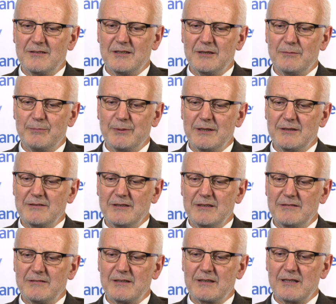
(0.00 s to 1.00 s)
the
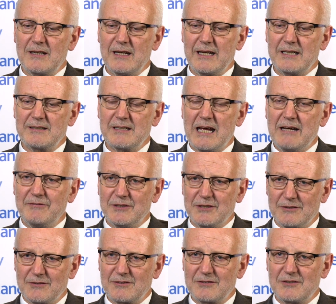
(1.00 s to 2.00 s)
ability to collect
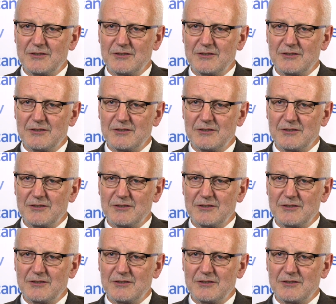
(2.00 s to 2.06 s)
evidence